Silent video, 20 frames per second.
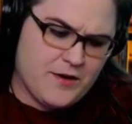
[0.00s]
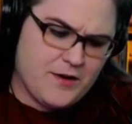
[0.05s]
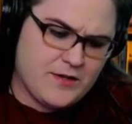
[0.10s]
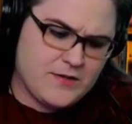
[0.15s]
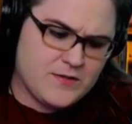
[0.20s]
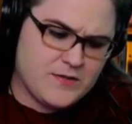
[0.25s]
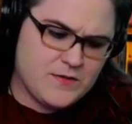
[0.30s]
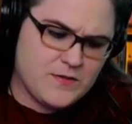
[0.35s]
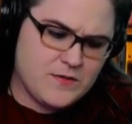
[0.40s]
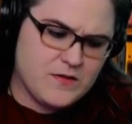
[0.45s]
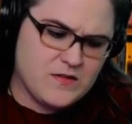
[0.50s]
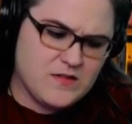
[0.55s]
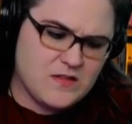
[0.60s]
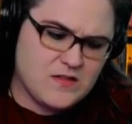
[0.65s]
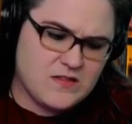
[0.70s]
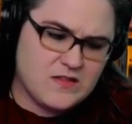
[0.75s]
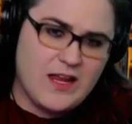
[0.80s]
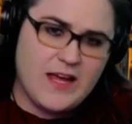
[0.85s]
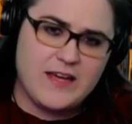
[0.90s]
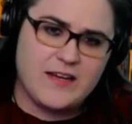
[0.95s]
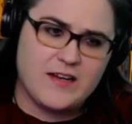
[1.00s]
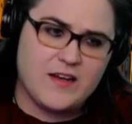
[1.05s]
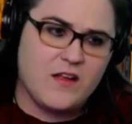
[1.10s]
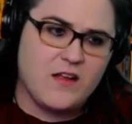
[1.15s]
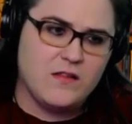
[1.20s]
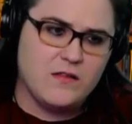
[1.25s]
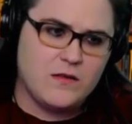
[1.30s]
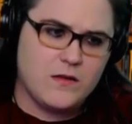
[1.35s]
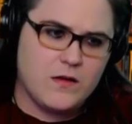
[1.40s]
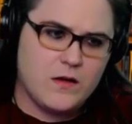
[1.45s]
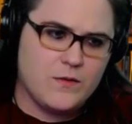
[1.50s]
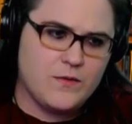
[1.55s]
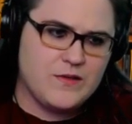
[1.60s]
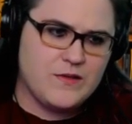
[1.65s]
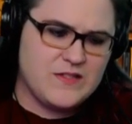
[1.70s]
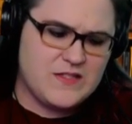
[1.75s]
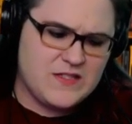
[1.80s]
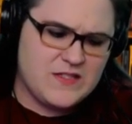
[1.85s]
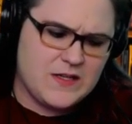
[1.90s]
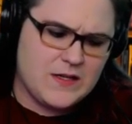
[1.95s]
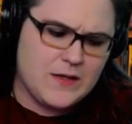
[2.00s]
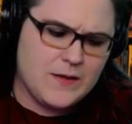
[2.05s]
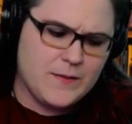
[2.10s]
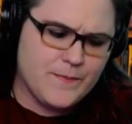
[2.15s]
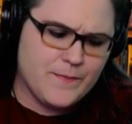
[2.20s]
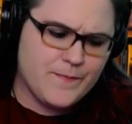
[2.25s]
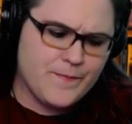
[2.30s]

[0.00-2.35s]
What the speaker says: As soon as it's light, I'll go and see."